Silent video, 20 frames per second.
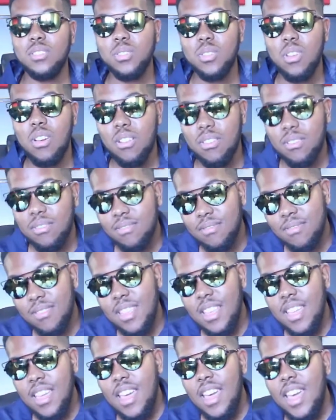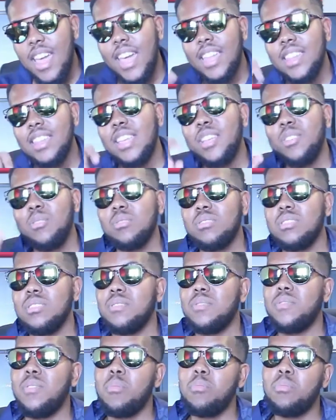song and they used
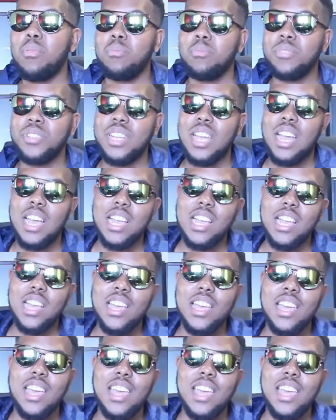it for Boom Shaka,